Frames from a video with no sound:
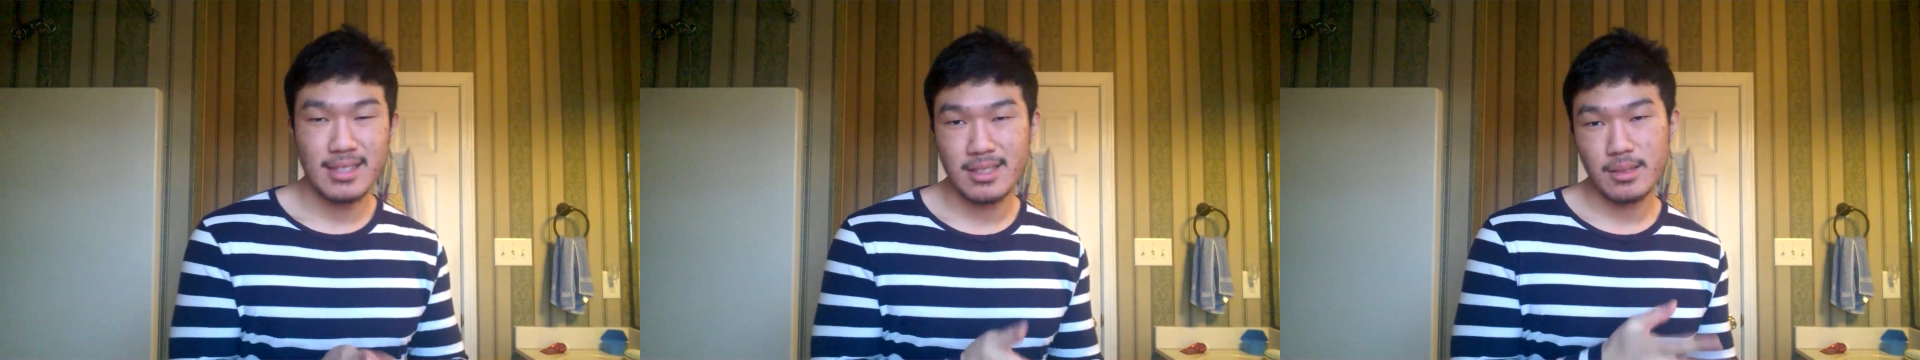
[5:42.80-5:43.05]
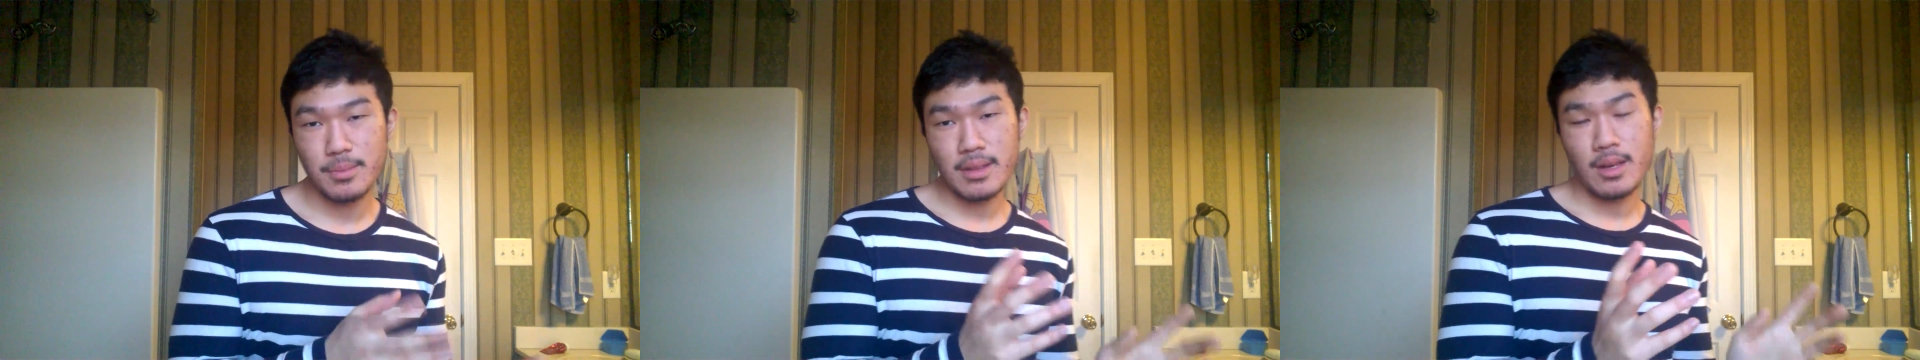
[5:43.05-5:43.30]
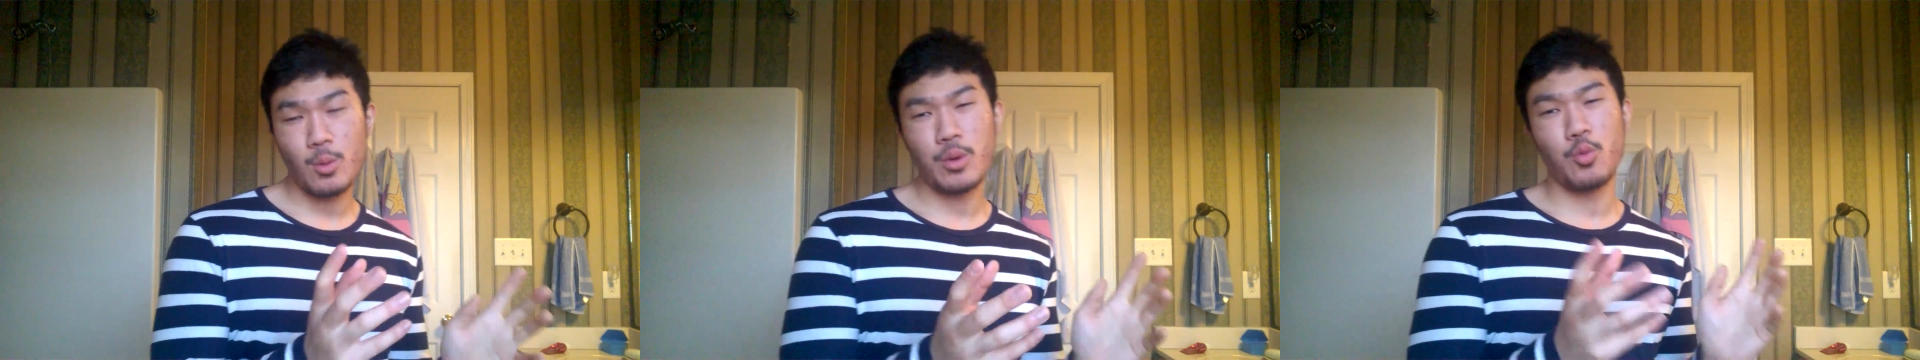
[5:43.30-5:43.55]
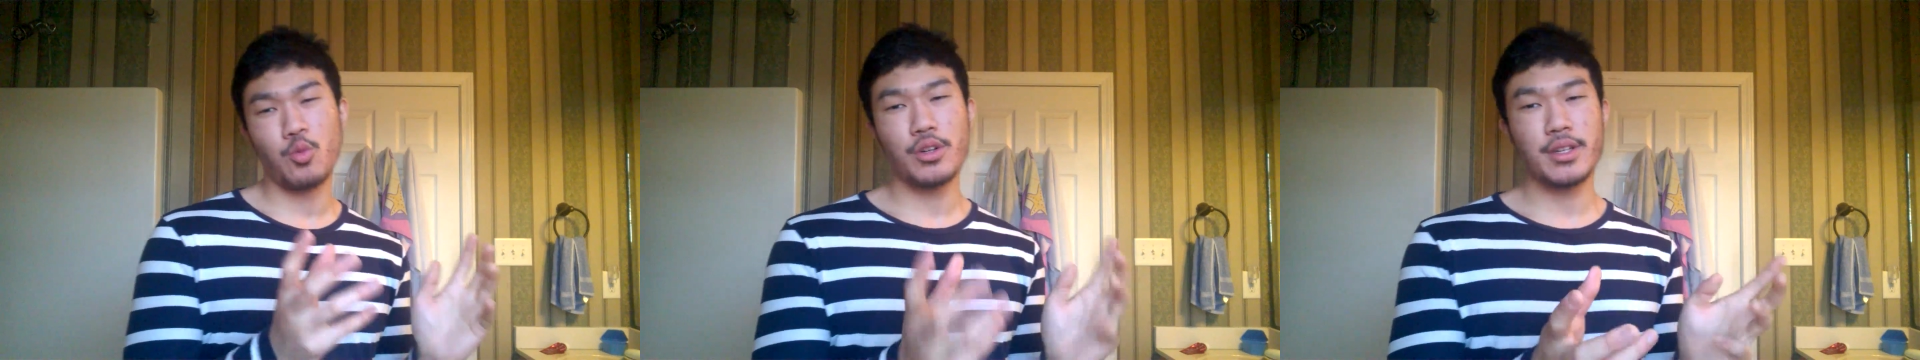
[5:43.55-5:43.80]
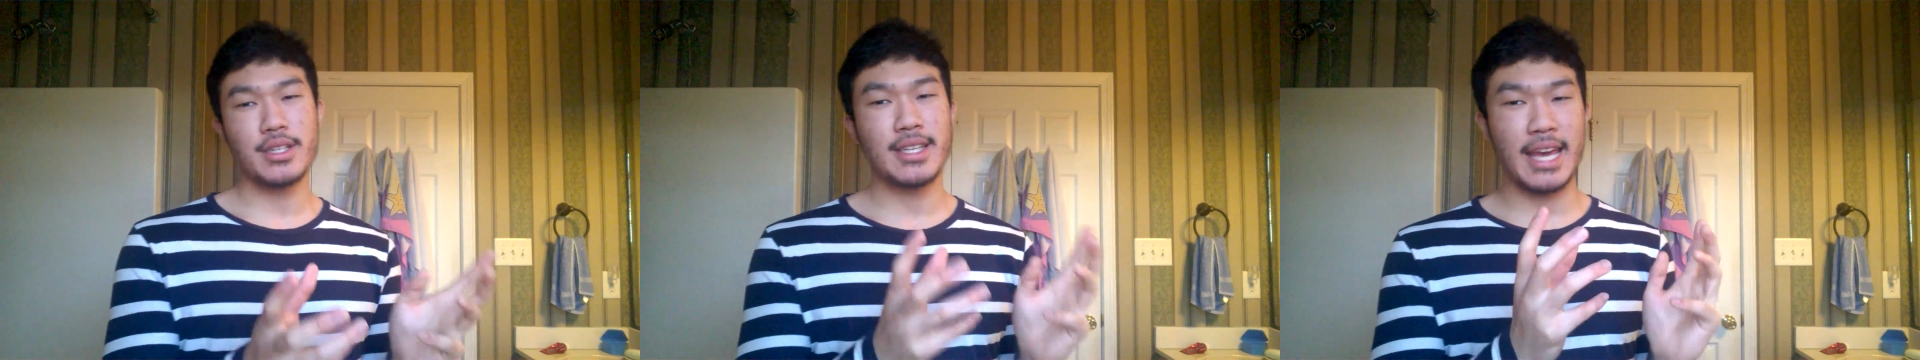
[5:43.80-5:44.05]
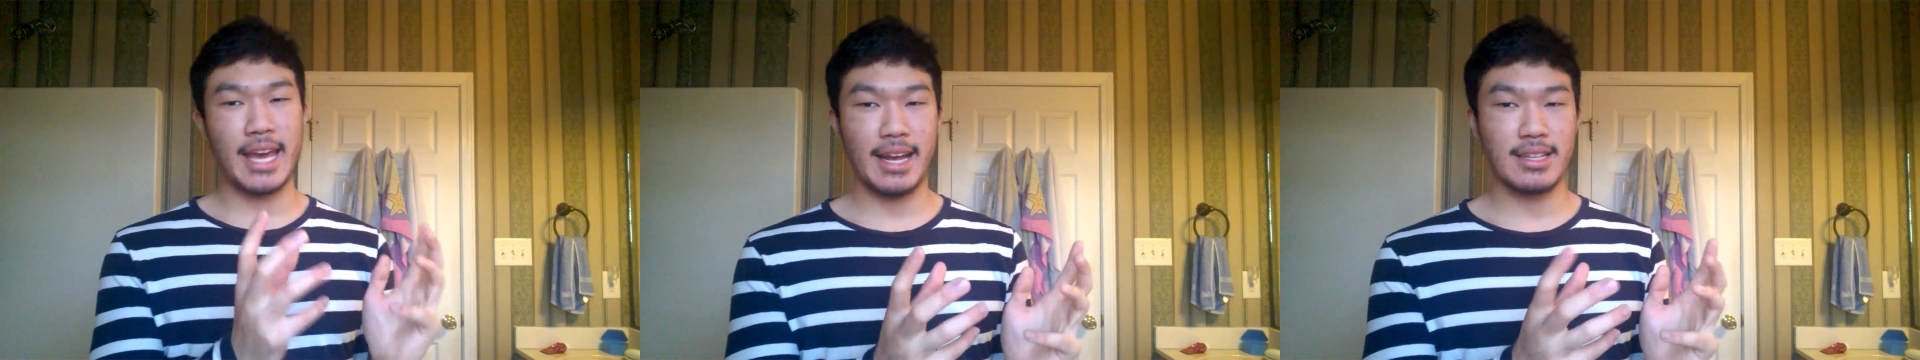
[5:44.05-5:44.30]
something that we really
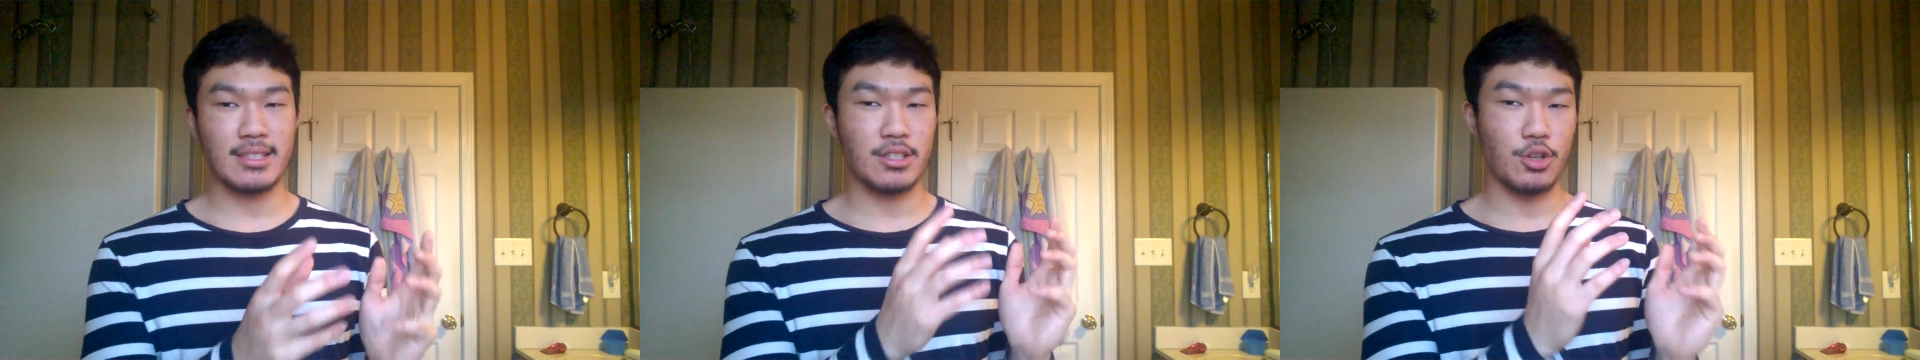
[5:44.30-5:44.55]
can't